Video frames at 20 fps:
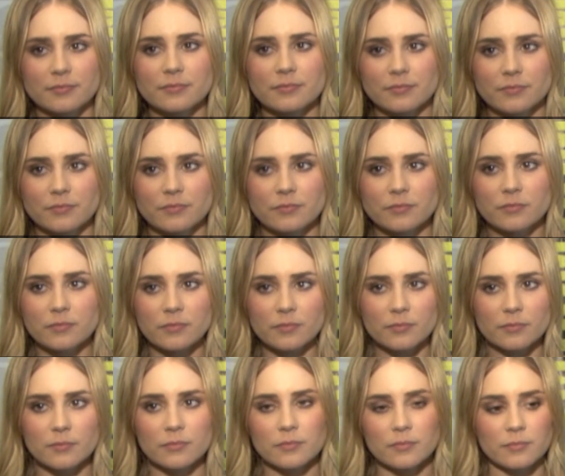
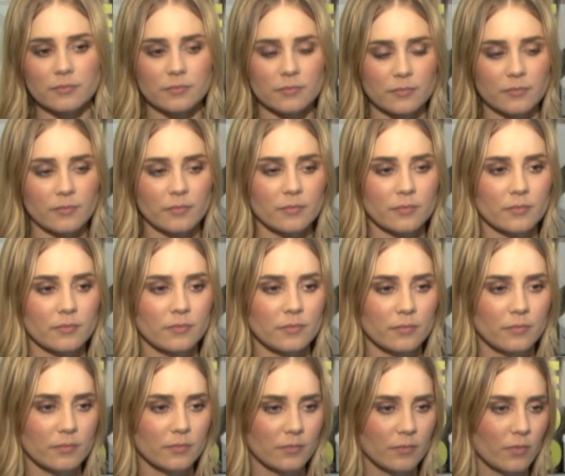
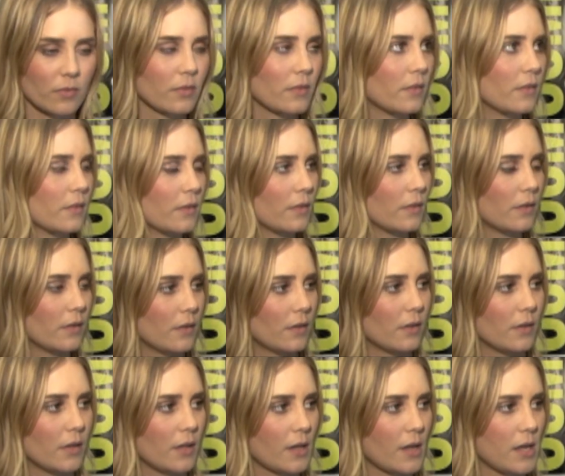
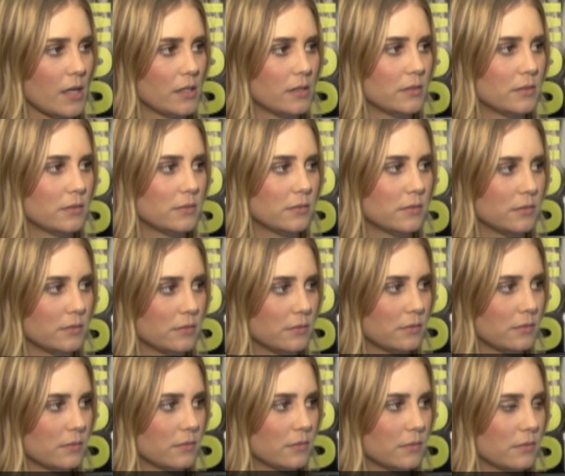
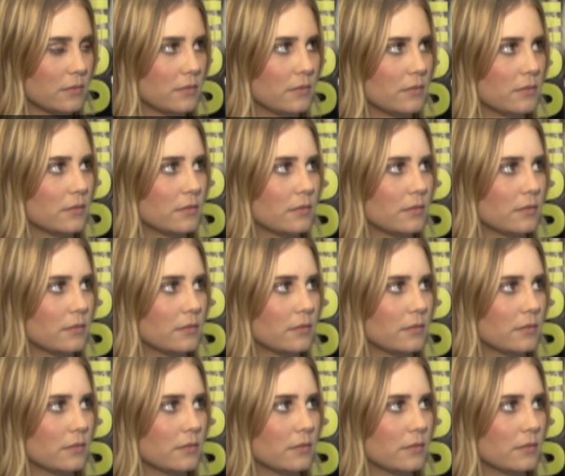[no speech]